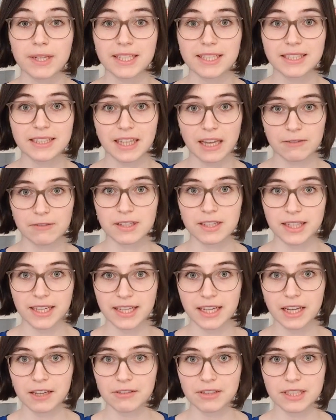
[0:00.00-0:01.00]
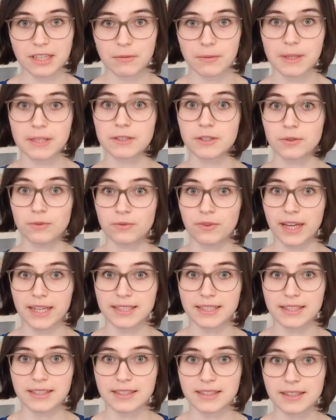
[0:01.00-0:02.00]
but he's definitely a character with 2
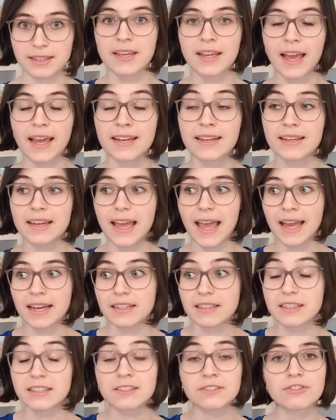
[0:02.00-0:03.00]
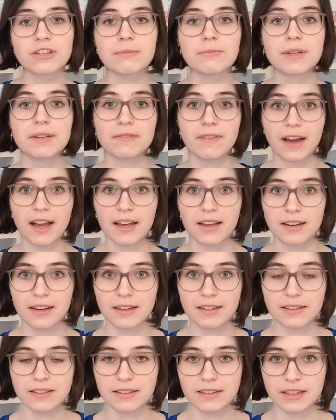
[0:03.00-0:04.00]
faces. He can act extremely
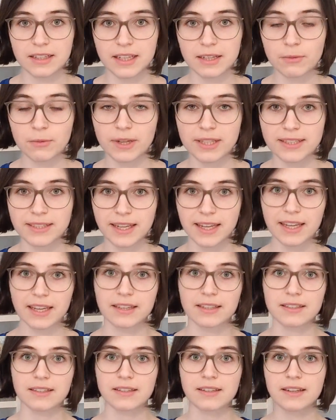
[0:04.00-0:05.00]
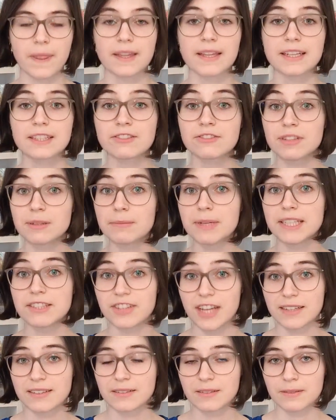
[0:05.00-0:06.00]
violent in 1 second and extremely
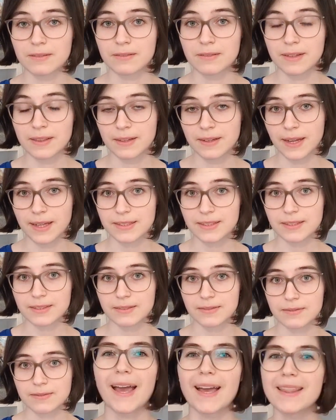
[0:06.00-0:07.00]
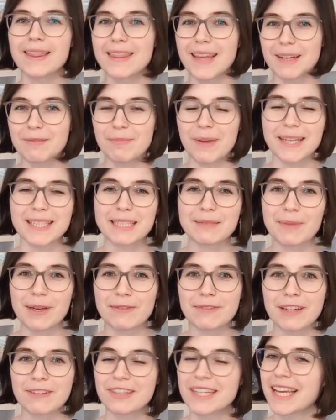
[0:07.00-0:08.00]
gentle in the next. And that makes him my
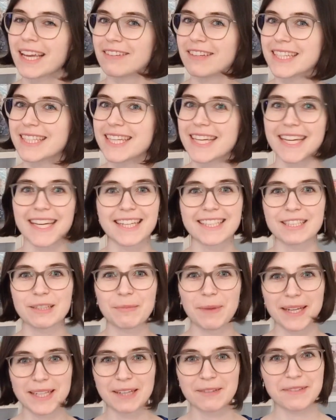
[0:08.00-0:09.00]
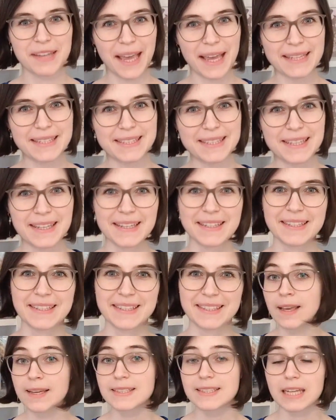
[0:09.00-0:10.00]
favorite character, as you might have guessed.
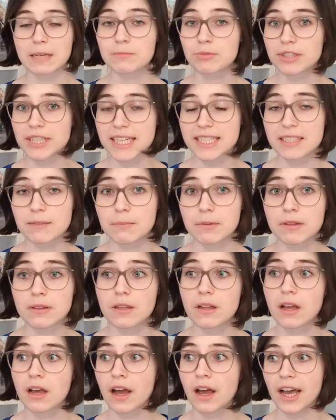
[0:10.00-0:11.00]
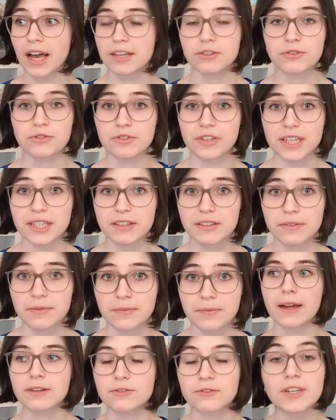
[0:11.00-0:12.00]
He's unpredictable, hard to read,
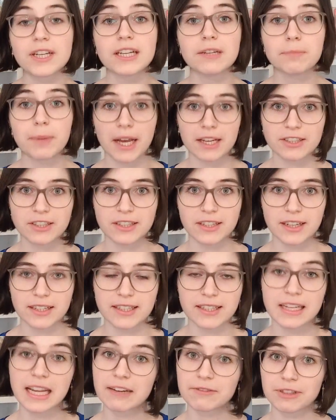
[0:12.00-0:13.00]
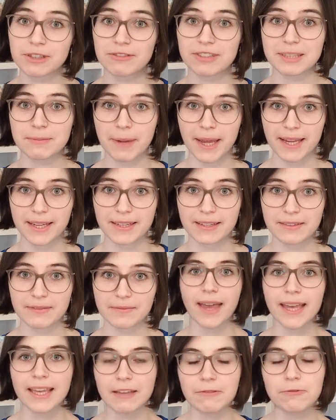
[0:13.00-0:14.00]
and really passionate in every respect.
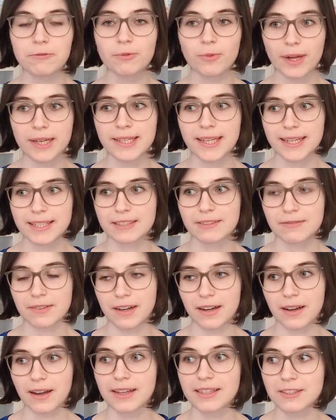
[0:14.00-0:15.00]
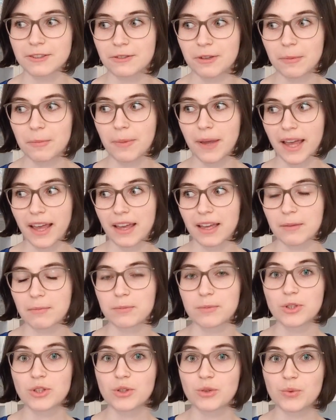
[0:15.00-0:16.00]
I even went as far as to compare
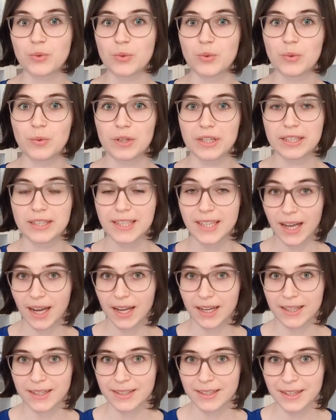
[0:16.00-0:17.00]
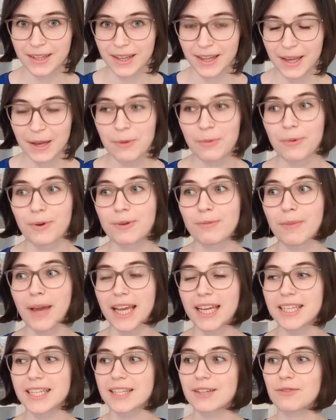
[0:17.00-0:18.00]
him to Yang, what
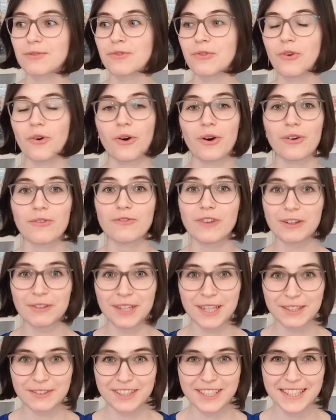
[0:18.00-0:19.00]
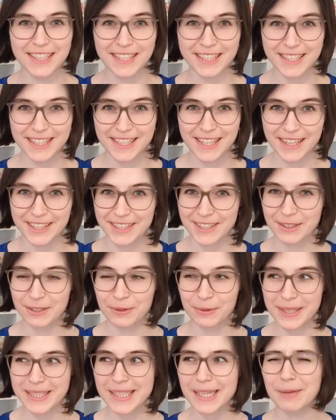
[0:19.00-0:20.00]
made for a very interesting discussion on
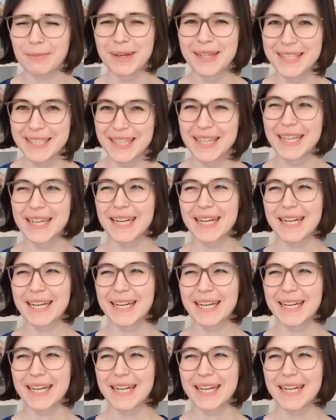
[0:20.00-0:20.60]
Twitter, but